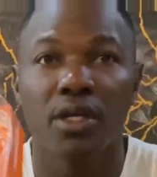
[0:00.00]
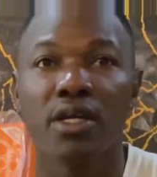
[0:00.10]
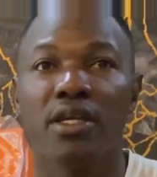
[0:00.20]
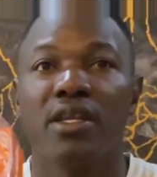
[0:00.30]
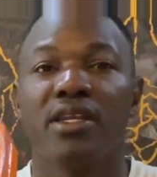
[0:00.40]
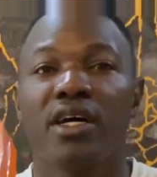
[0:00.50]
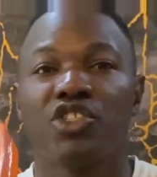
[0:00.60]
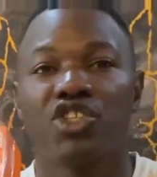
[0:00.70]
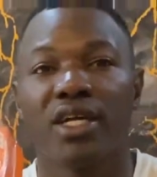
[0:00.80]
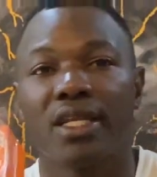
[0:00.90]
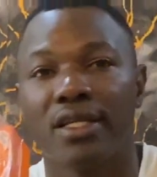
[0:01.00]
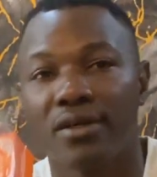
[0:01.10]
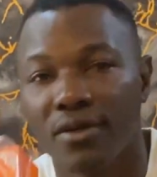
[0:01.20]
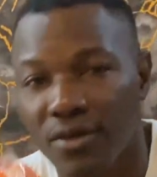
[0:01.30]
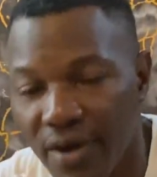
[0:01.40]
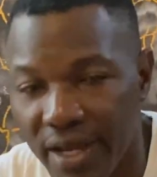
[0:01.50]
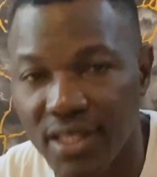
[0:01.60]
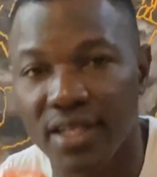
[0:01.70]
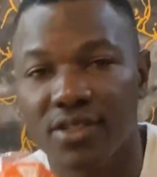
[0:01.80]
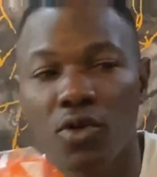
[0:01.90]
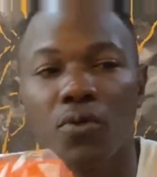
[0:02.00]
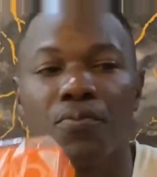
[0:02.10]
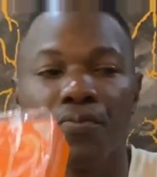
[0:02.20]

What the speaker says: in a nutshell. All right, let's go.